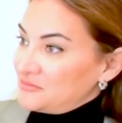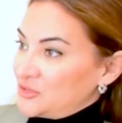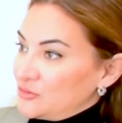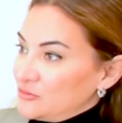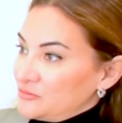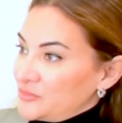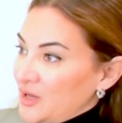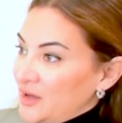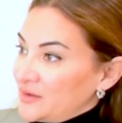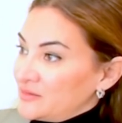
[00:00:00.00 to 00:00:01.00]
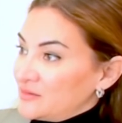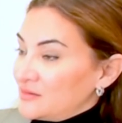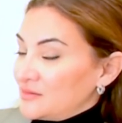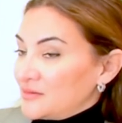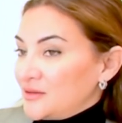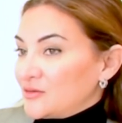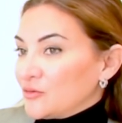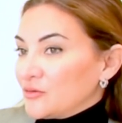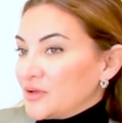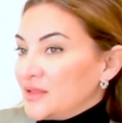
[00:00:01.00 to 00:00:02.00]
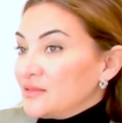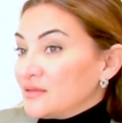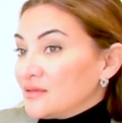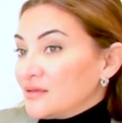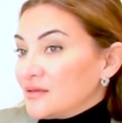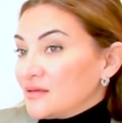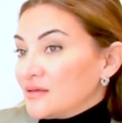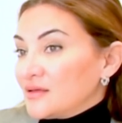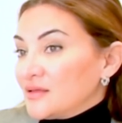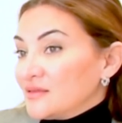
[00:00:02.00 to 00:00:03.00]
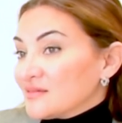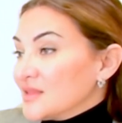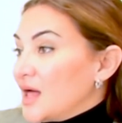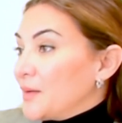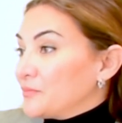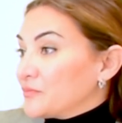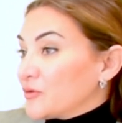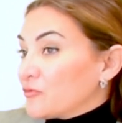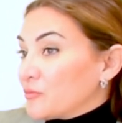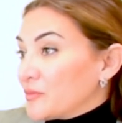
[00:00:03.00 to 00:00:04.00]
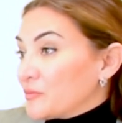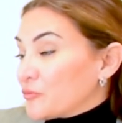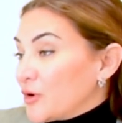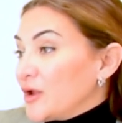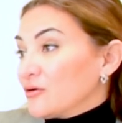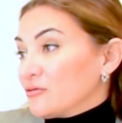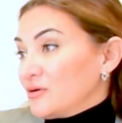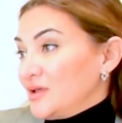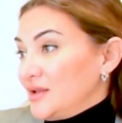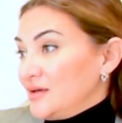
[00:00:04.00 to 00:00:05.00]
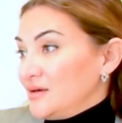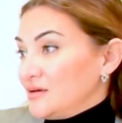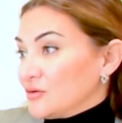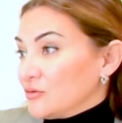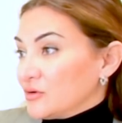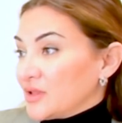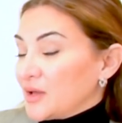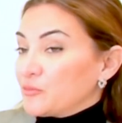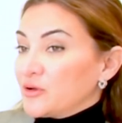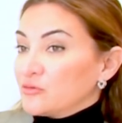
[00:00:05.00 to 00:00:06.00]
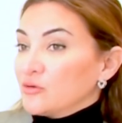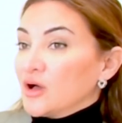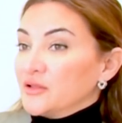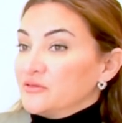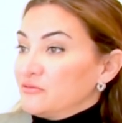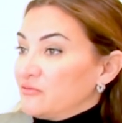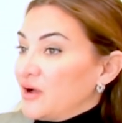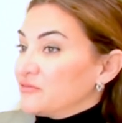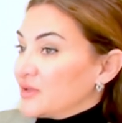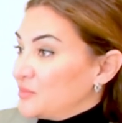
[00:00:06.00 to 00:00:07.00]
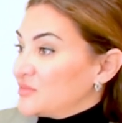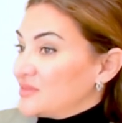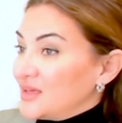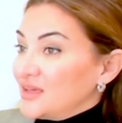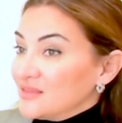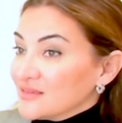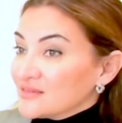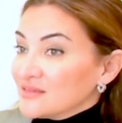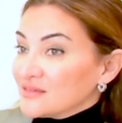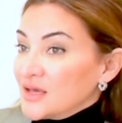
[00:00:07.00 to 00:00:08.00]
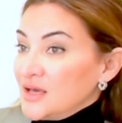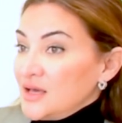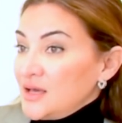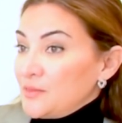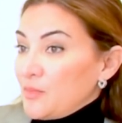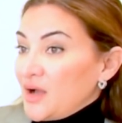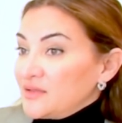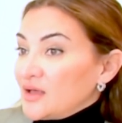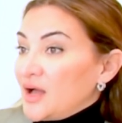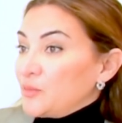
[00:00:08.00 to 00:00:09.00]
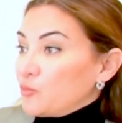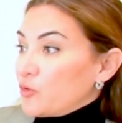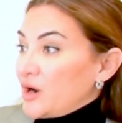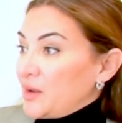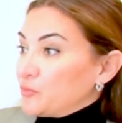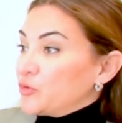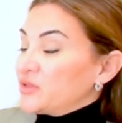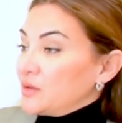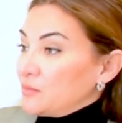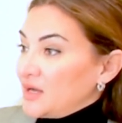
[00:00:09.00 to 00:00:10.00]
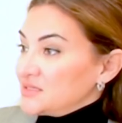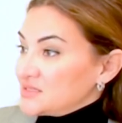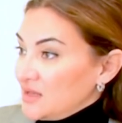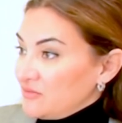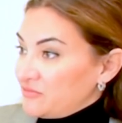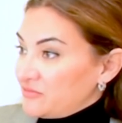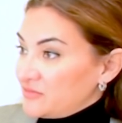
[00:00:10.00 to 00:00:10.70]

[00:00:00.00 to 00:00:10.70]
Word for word: you know, behind, you know, in, in Islam, prayer really, you know, when I pray to God five times a day, this is my time where I'm putting myself